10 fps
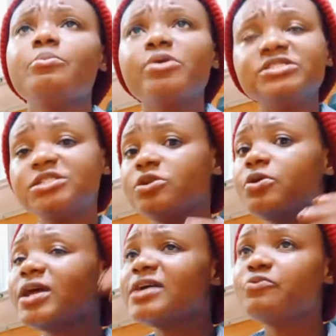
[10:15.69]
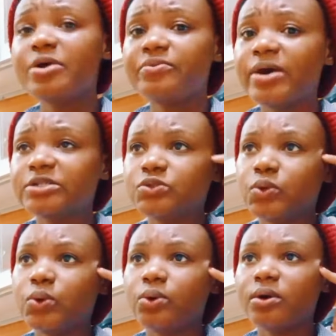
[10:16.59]
but in other way around
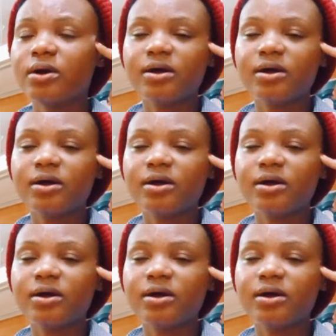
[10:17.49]
though,